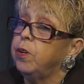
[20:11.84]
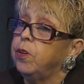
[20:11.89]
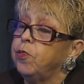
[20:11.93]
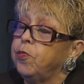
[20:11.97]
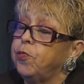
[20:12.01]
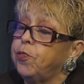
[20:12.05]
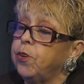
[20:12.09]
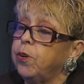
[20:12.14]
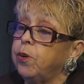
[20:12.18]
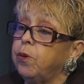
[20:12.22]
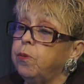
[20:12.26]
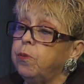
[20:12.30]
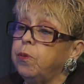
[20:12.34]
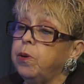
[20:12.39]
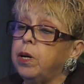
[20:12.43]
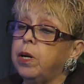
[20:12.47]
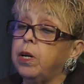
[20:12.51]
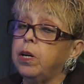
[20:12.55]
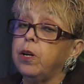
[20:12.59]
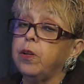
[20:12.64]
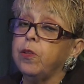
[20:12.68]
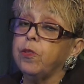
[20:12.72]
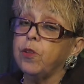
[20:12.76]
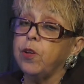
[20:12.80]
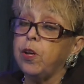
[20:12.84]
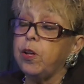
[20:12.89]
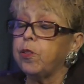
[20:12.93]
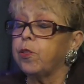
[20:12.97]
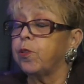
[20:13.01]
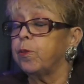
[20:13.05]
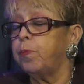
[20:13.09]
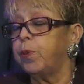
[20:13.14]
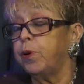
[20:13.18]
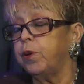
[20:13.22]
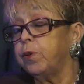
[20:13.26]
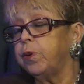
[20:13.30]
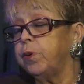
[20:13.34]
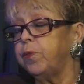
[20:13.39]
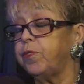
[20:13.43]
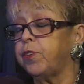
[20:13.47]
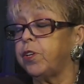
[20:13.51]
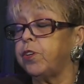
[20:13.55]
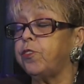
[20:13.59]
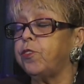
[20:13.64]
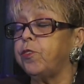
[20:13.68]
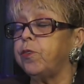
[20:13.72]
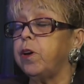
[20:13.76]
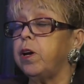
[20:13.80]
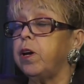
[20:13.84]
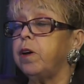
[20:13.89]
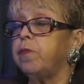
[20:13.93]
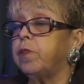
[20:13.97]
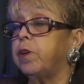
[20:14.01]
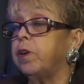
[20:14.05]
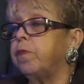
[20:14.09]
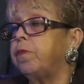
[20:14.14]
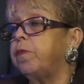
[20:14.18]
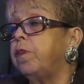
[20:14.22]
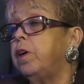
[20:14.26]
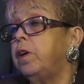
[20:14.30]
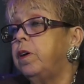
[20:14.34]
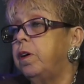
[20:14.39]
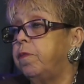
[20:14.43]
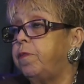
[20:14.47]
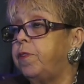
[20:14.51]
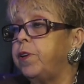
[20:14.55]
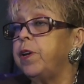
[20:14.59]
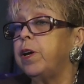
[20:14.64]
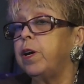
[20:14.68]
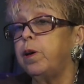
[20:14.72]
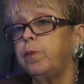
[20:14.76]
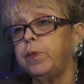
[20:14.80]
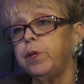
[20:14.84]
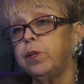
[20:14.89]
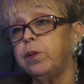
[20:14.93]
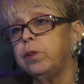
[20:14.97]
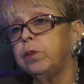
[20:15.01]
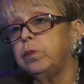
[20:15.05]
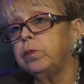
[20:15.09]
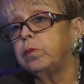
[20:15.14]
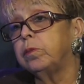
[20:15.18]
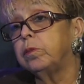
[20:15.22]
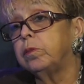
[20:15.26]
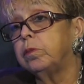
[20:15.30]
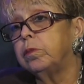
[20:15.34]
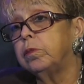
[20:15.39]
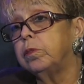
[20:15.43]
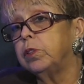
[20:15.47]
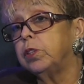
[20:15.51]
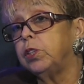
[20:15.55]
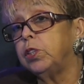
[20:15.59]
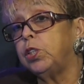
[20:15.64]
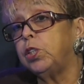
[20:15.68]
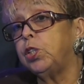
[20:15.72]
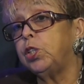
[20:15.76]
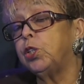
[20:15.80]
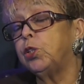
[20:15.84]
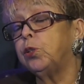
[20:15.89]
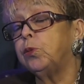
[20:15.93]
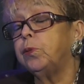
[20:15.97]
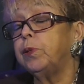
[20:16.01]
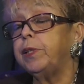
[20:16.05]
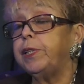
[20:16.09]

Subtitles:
So the programs that you have are phenomenal, you know.